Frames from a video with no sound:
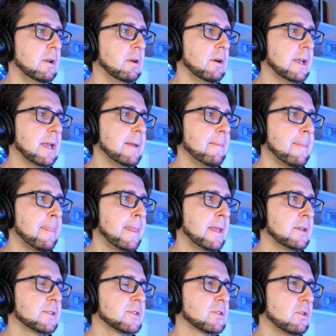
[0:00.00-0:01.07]
Okay,
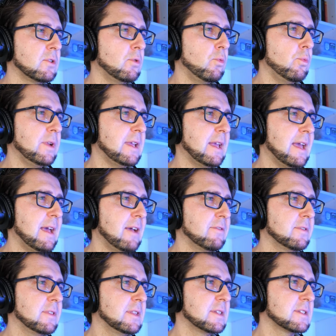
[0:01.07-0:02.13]
so we
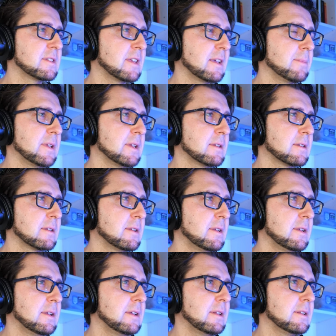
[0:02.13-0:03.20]
have this segment.
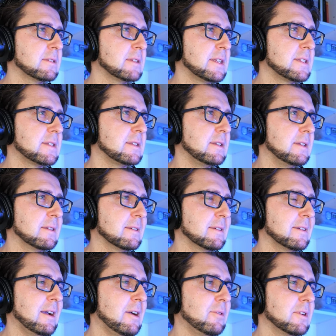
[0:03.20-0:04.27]
So let's see uh,
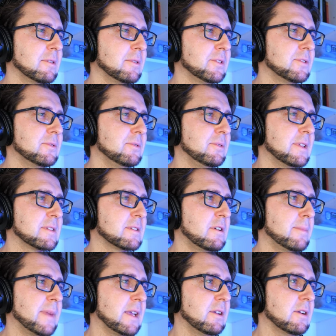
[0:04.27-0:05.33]
how are we going to do this. Oh
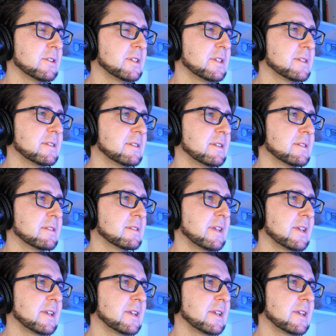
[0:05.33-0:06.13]
my gosh, this is this is